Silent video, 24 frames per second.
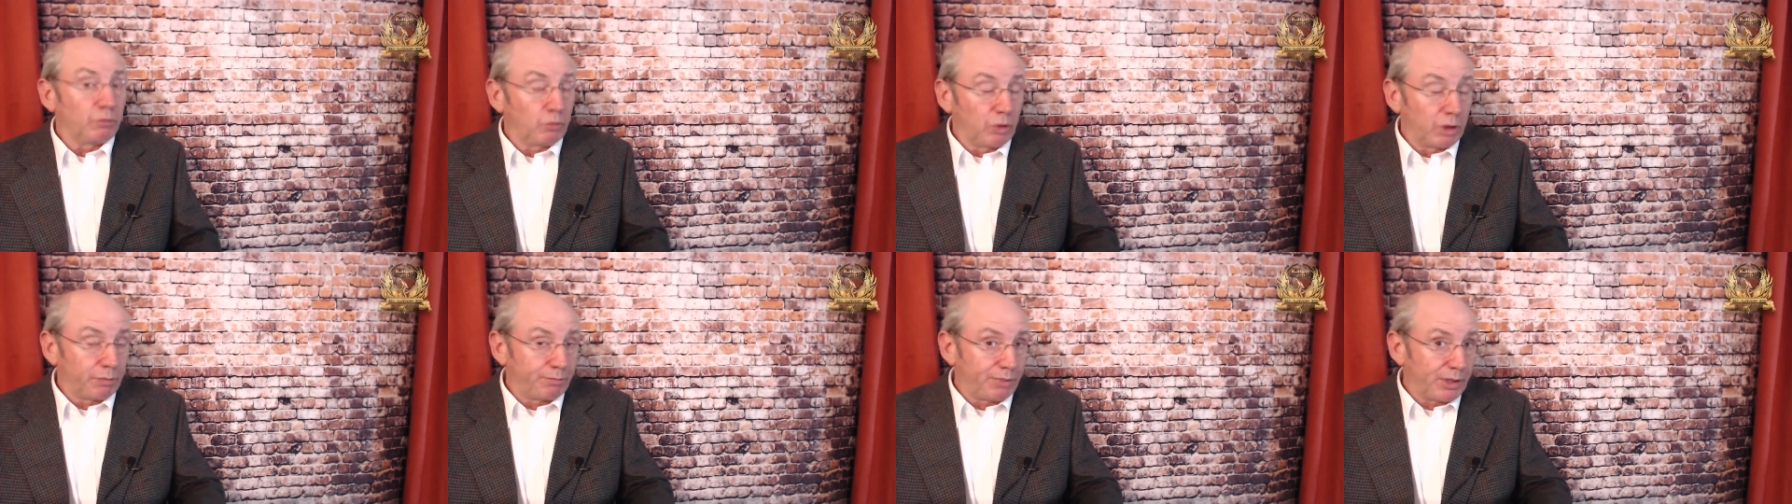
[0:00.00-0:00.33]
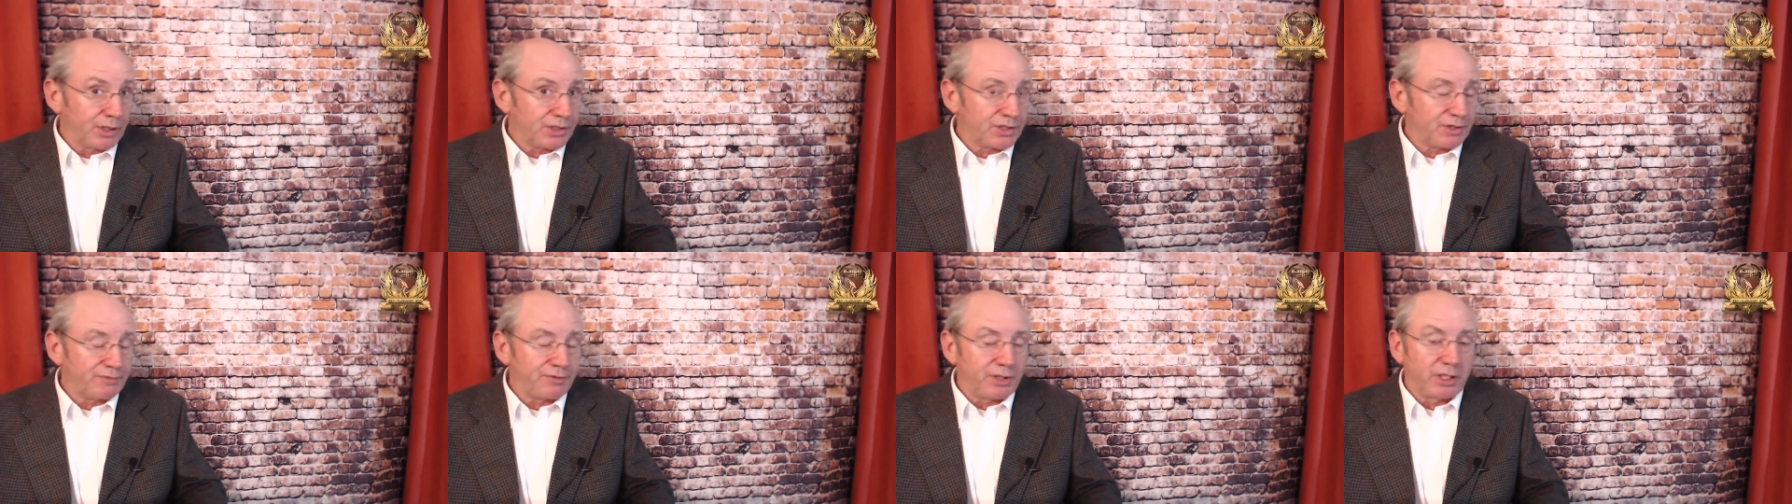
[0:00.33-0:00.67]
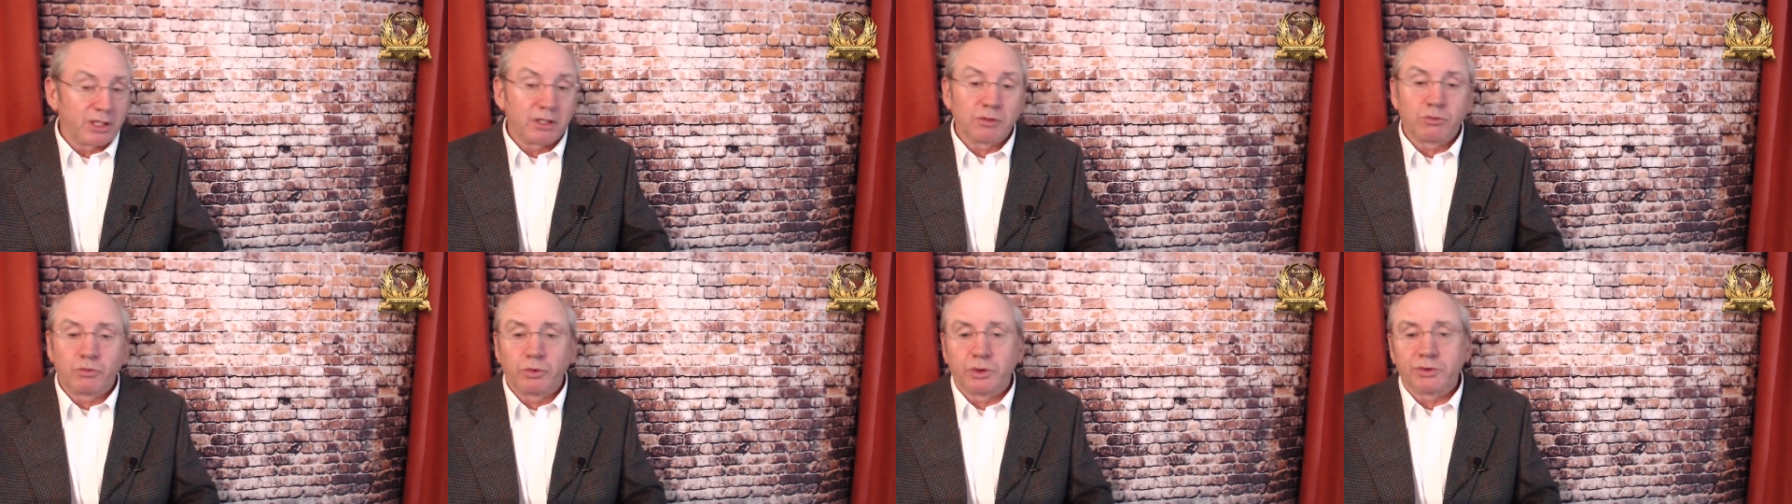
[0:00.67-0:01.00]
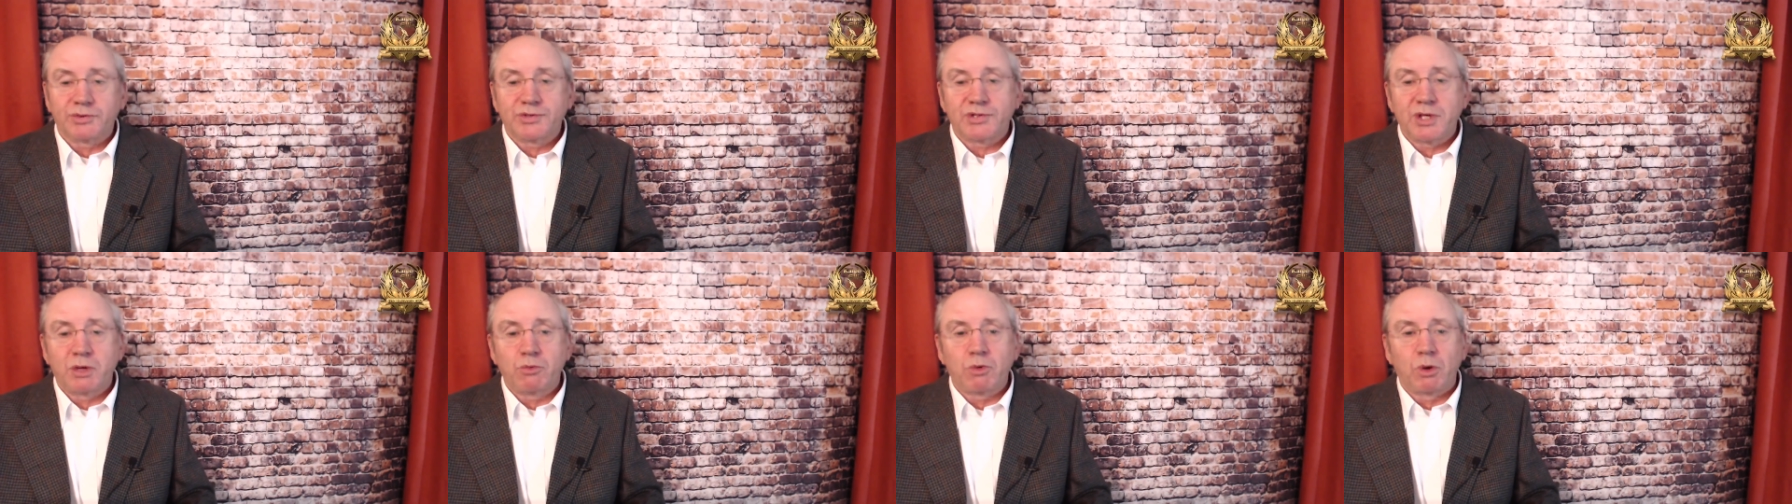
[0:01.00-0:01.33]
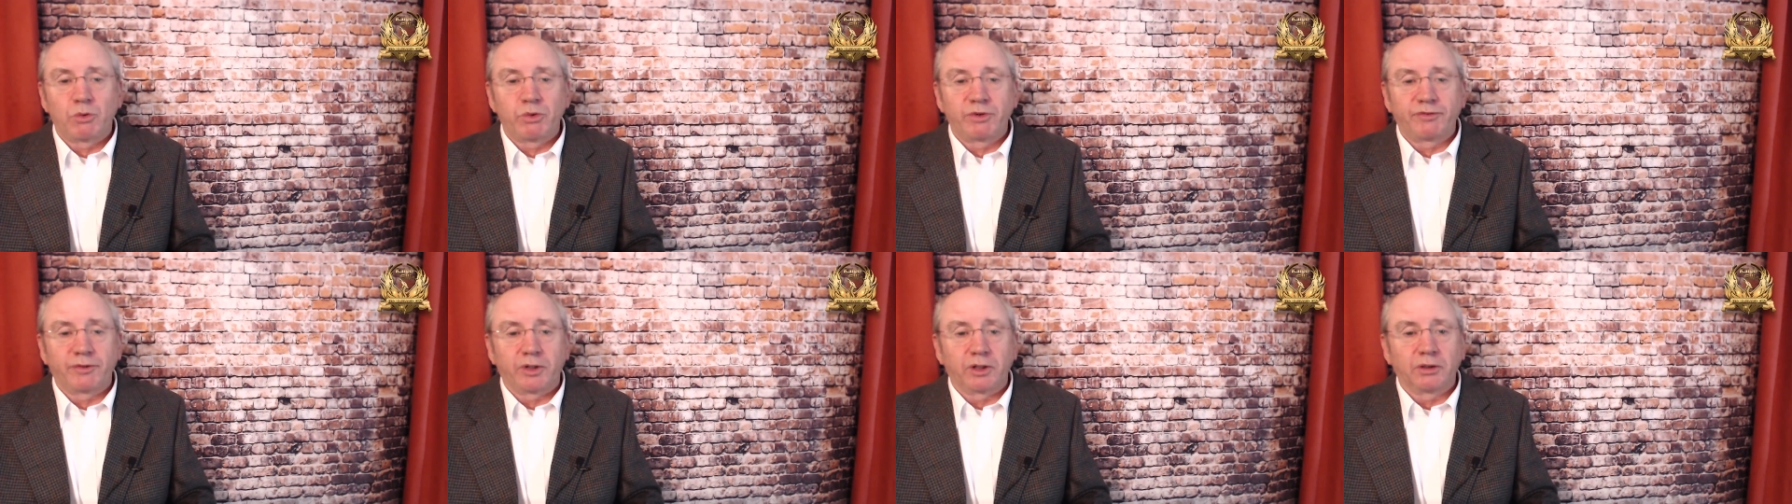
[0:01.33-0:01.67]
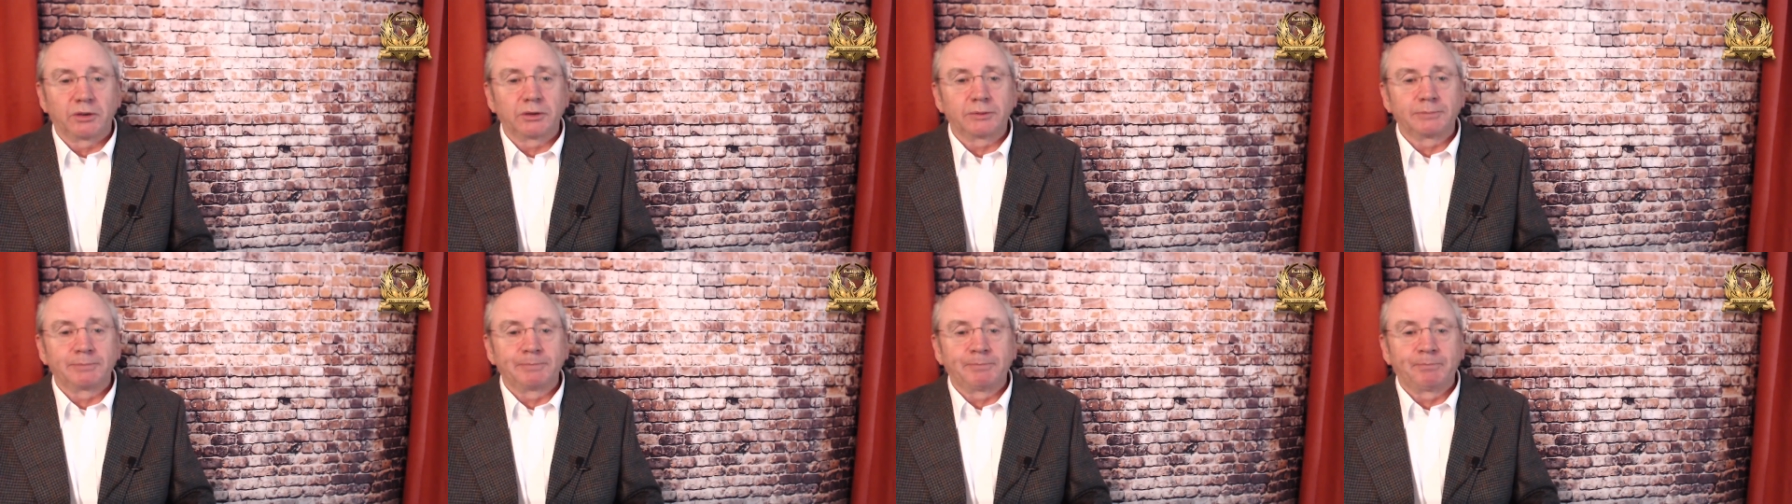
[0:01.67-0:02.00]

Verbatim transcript: We'll persevere. We'll see what we've got.